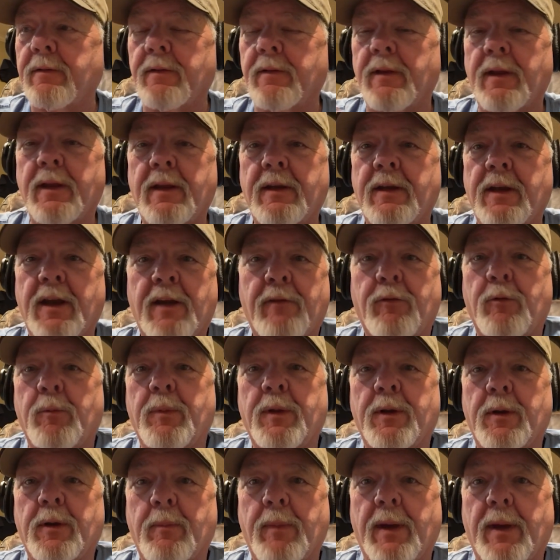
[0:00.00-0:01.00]
They ain't never
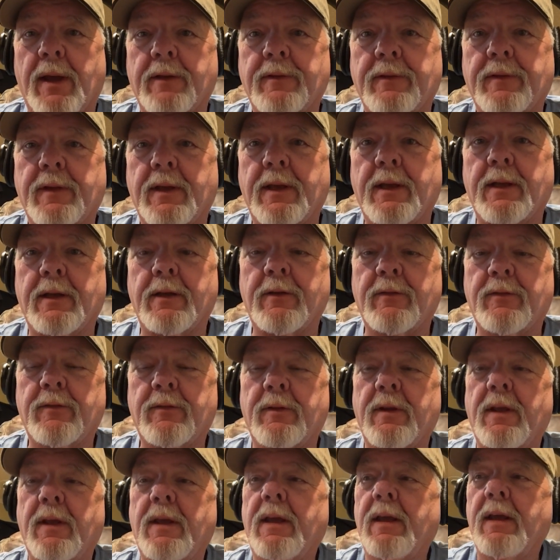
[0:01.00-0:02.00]
been about that.
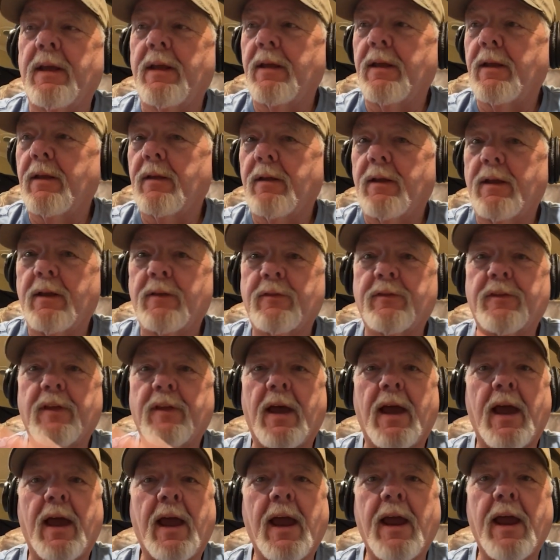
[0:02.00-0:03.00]
It's
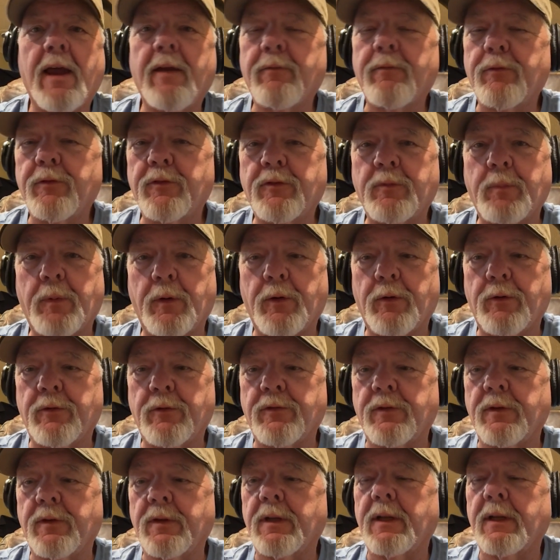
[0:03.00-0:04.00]
the average
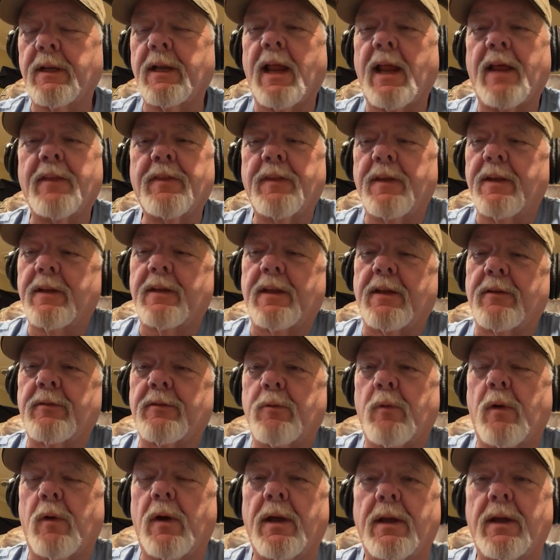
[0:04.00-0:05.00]
person, and I think
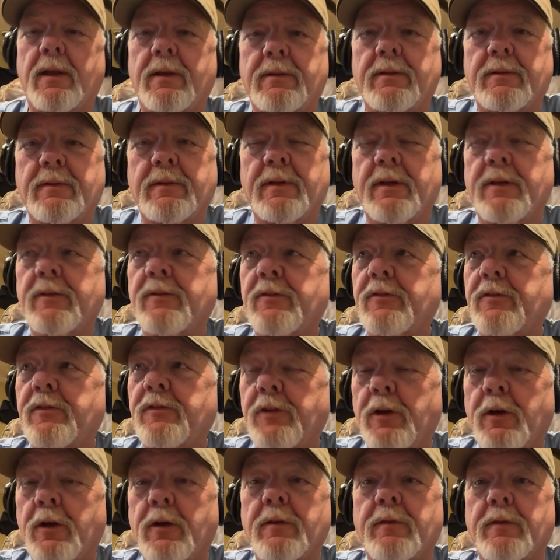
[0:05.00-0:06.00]
that's why it's
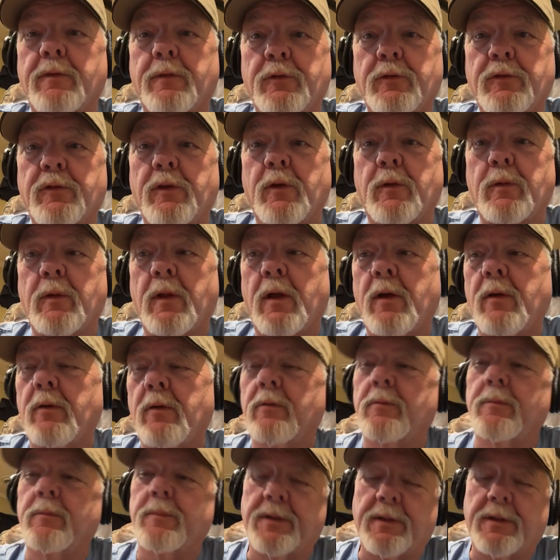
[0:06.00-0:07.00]
stuck for so
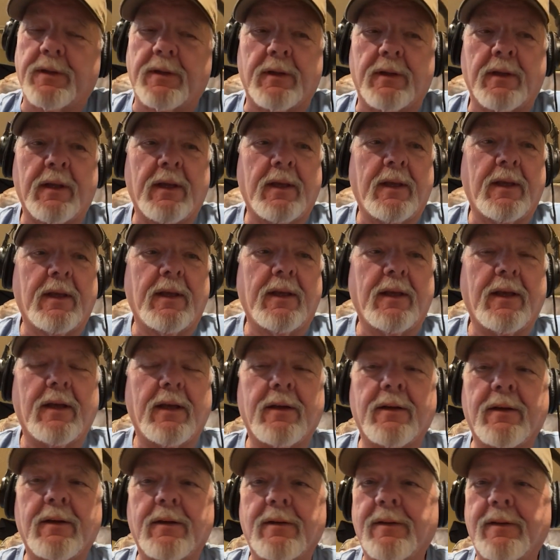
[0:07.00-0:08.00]
long.
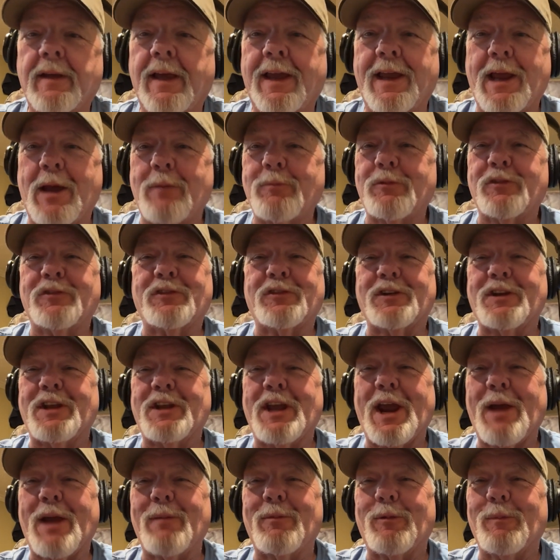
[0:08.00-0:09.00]
But hey, I'm just a
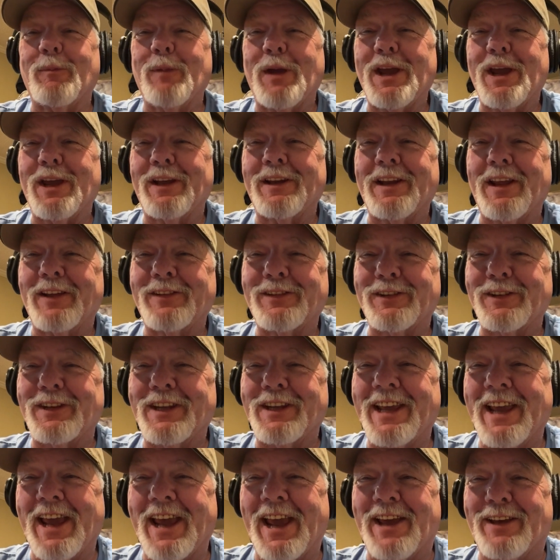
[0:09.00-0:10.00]
cameraman. That's a
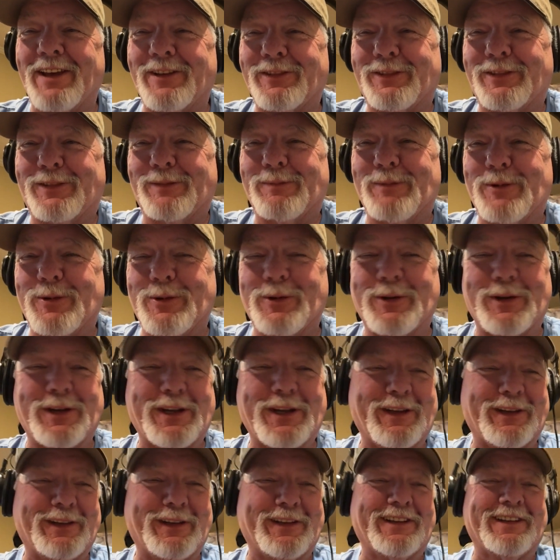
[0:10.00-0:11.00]
guess more than
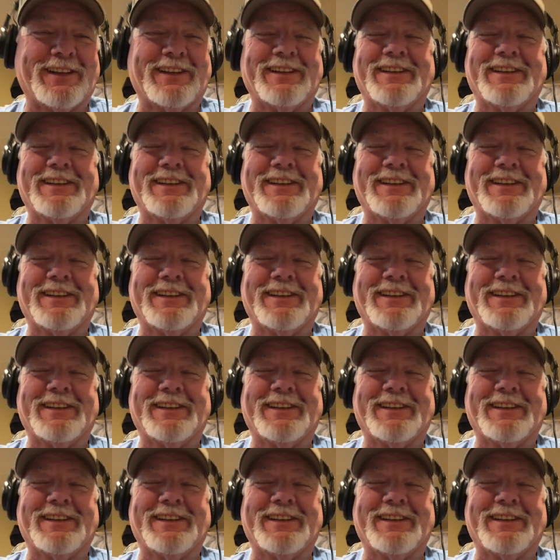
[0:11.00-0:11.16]
anything.